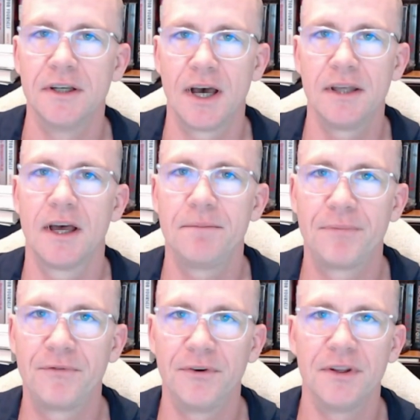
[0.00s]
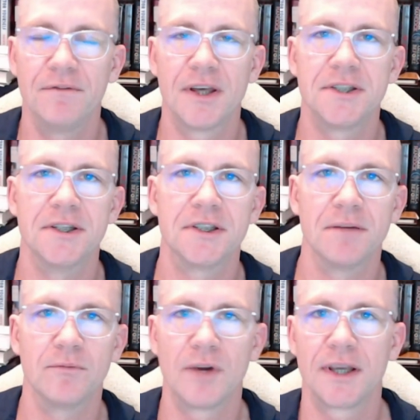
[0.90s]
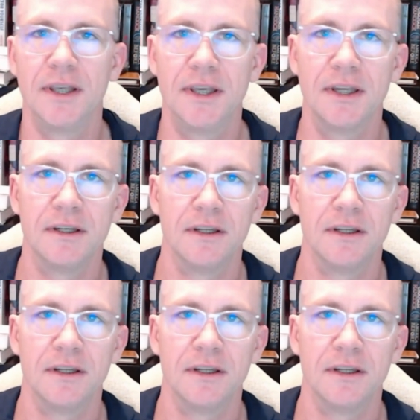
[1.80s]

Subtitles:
I prefer to invest in something where I can get